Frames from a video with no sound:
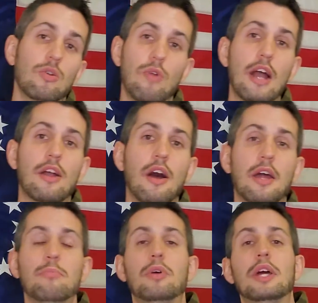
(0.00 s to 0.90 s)
Rock
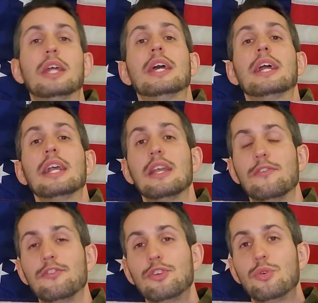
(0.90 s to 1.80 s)
on. But
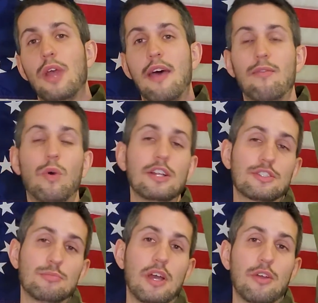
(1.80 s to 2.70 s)
if you have
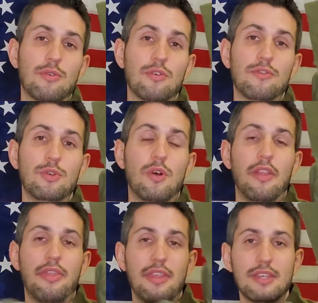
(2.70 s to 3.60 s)
watched my other review
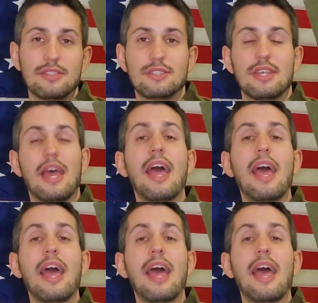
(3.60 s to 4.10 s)
on this